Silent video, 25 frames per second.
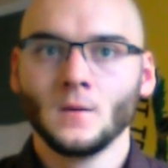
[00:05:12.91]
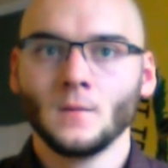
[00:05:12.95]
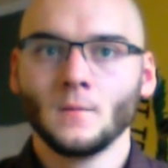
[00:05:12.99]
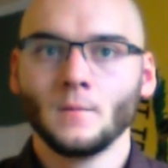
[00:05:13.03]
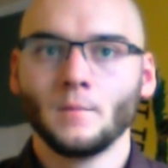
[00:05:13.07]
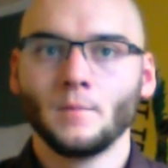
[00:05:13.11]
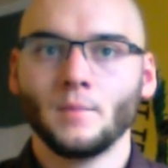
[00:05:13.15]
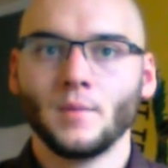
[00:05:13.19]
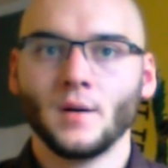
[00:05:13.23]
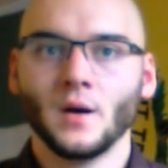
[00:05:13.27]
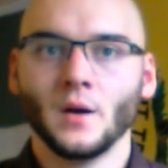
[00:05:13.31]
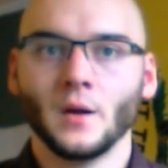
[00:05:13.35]

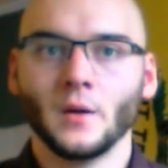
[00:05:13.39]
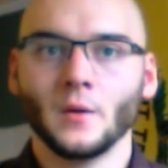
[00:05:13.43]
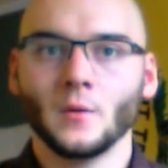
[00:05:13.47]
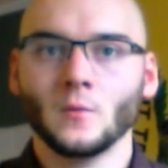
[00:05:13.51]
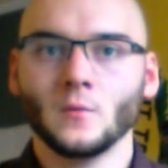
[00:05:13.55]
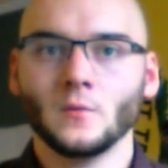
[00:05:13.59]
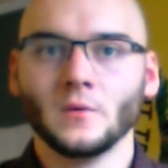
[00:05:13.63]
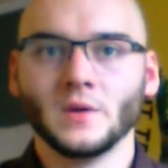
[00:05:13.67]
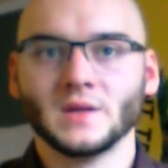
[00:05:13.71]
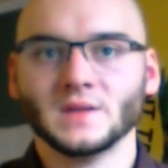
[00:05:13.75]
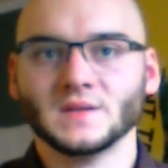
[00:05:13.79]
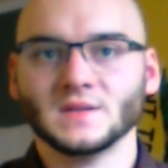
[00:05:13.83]
but
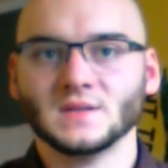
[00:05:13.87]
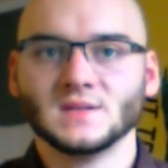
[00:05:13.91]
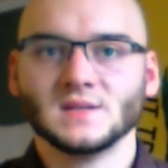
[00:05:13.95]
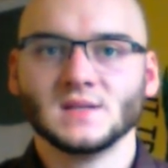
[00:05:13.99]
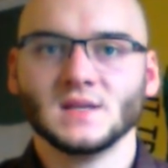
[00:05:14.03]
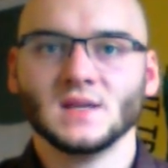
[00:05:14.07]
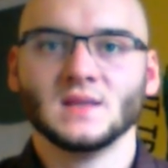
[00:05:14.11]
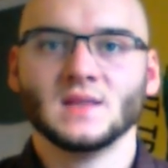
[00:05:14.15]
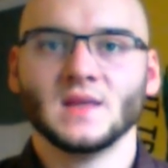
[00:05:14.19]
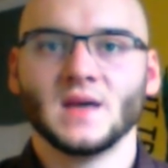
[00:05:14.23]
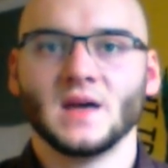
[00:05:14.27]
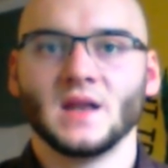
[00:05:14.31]
you can
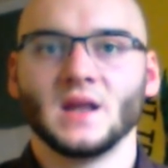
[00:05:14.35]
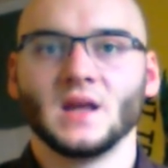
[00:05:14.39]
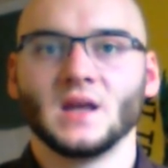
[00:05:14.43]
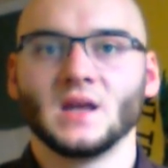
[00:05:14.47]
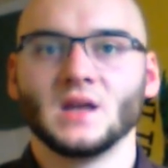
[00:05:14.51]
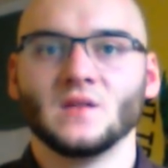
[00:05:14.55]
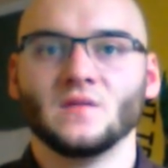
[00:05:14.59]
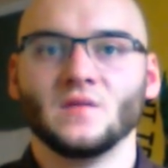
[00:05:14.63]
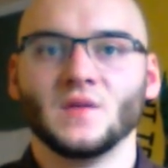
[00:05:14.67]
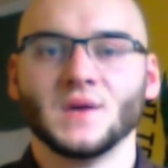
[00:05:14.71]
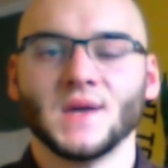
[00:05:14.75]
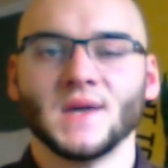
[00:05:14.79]
see that it
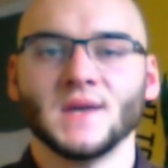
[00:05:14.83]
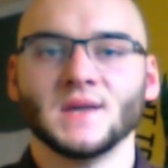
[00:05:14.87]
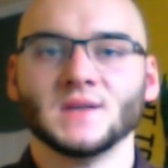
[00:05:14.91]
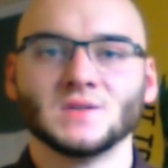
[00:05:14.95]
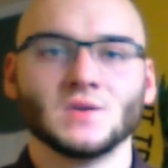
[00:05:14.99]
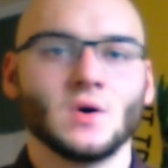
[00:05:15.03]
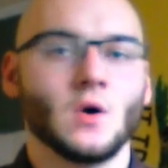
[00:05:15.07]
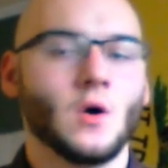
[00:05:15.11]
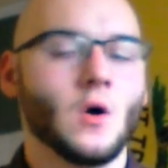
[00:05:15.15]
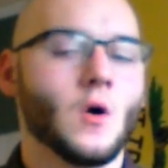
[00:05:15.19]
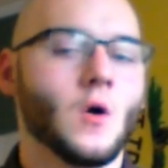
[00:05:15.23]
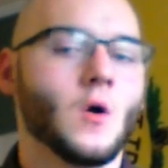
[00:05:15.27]
conveys
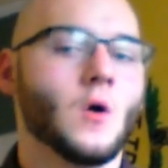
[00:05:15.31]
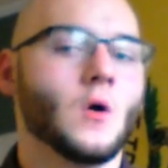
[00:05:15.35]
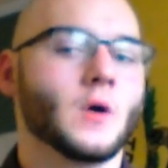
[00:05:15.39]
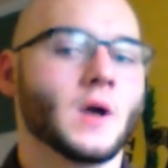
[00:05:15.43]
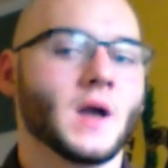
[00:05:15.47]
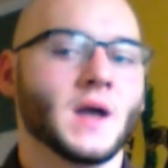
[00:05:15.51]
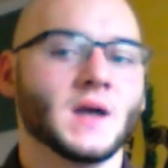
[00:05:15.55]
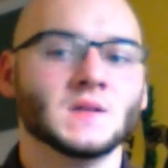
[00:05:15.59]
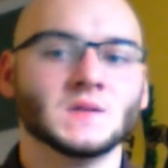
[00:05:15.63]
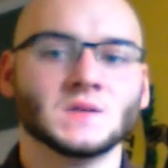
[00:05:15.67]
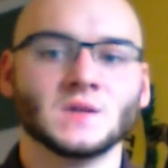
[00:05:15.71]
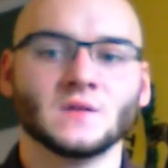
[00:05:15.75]
all
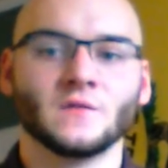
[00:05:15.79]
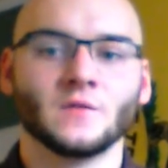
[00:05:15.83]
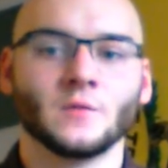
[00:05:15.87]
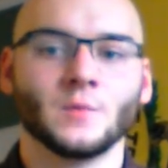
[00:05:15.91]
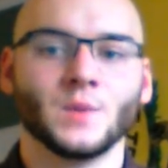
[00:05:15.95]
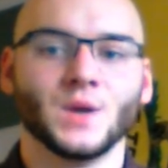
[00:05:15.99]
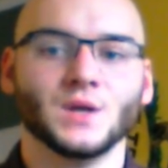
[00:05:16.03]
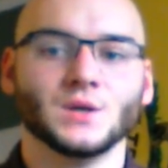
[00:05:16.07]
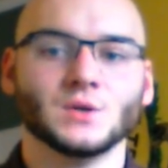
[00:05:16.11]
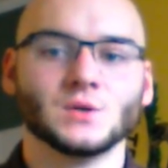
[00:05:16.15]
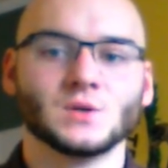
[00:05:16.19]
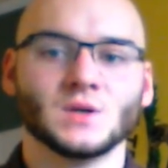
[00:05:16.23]
kinds of
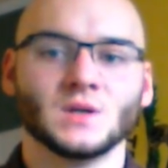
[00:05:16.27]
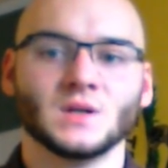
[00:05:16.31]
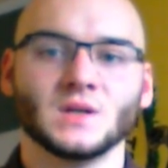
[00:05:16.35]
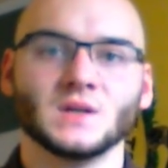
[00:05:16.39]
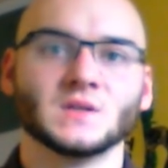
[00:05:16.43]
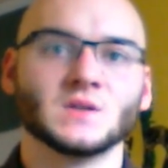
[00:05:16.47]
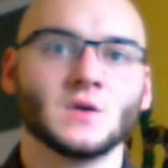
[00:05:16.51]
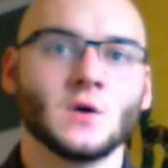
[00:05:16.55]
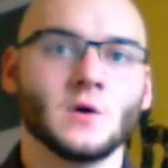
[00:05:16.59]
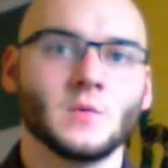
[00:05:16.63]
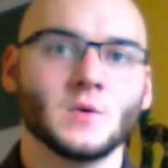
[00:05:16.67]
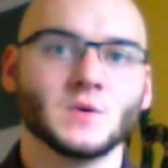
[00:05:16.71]
information. It's
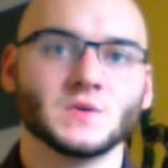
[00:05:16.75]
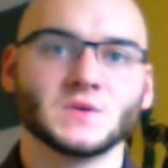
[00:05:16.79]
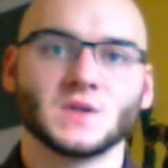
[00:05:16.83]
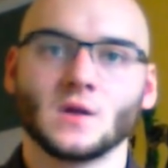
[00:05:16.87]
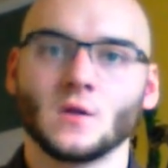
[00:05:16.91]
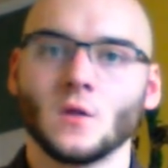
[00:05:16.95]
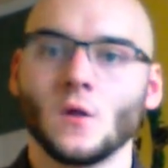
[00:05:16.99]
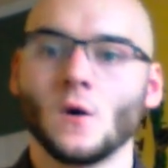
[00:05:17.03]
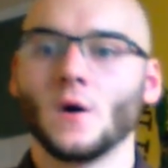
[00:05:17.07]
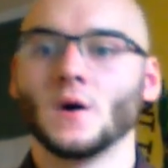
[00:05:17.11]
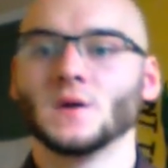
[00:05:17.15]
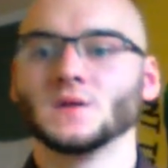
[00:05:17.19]
almost a
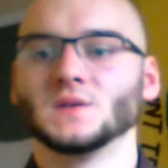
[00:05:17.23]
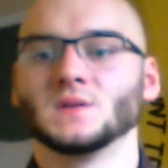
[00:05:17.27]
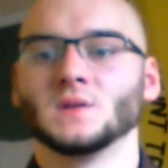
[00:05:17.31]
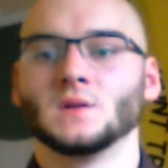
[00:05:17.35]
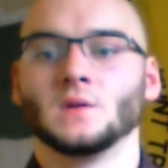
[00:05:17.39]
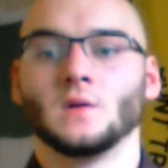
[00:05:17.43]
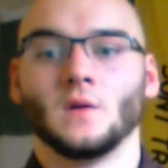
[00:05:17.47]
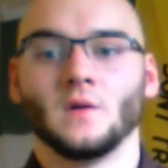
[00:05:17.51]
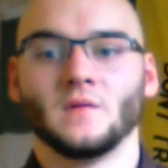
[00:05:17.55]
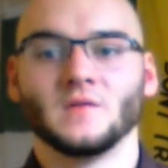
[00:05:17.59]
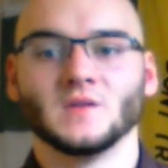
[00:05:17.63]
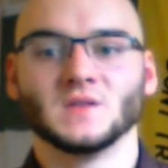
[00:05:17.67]
clause in
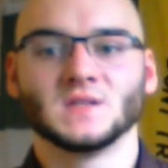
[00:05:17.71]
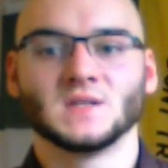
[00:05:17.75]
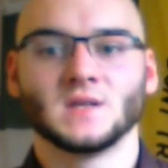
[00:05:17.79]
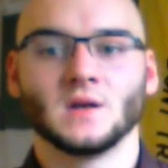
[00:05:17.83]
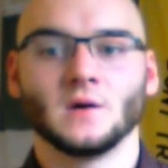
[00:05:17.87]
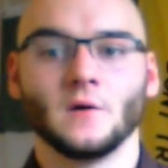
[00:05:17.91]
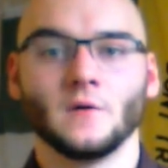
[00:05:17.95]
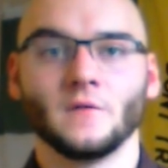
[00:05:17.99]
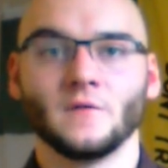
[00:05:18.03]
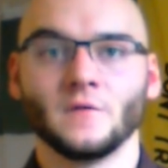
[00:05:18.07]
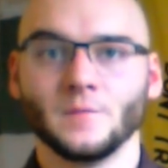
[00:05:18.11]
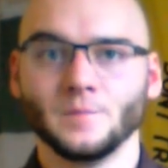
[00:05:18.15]
and of
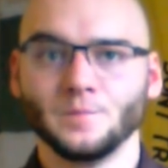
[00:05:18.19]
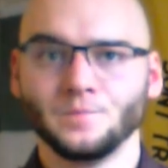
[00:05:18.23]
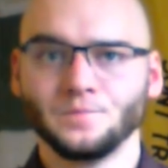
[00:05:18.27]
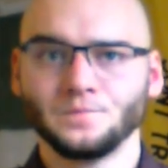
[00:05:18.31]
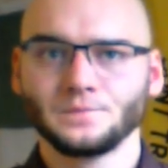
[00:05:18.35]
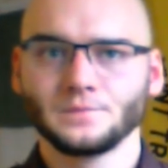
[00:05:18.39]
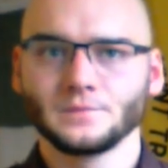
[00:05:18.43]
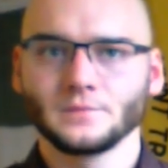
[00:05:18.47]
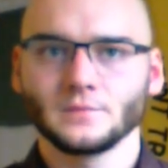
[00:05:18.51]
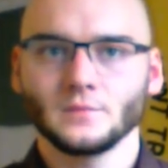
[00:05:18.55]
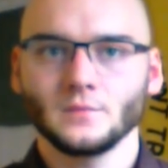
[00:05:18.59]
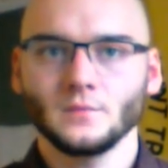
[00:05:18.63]
itself.
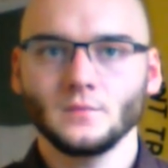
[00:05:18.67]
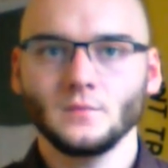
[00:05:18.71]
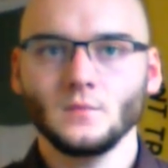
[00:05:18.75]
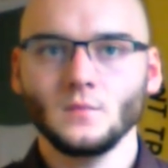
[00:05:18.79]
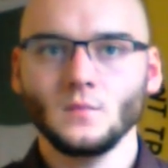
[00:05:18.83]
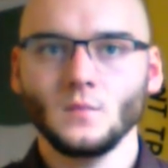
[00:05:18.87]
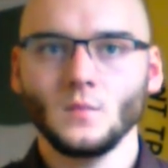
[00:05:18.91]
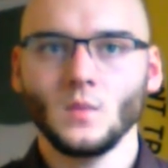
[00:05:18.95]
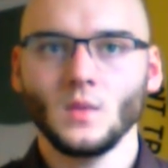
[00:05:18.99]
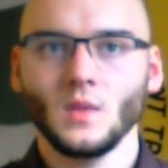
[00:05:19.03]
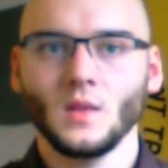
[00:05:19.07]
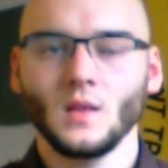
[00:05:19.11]

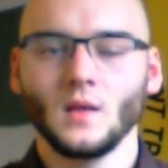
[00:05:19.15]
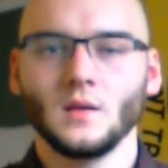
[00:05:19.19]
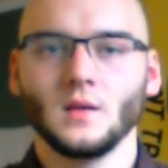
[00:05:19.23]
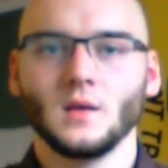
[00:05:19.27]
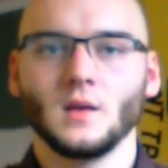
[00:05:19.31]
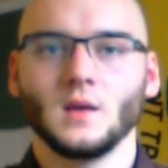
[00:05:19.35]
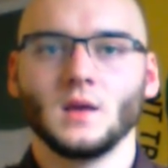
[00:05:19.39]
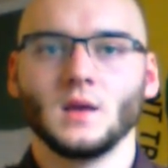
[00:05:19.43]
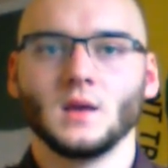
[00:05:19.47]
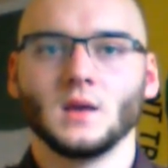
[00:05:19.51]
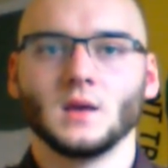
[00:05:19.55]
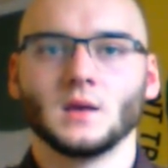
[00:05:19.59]

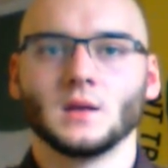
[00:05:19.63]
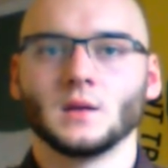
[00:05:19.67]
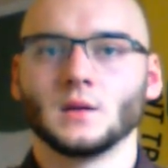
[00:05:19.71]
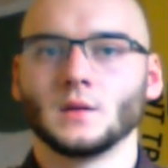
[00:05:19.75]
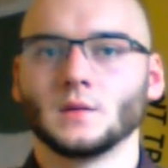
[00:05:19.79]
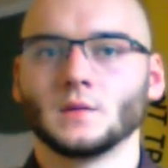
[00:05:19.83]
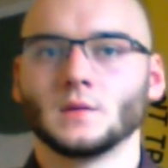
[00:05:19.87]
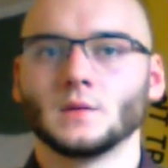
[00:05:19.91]
And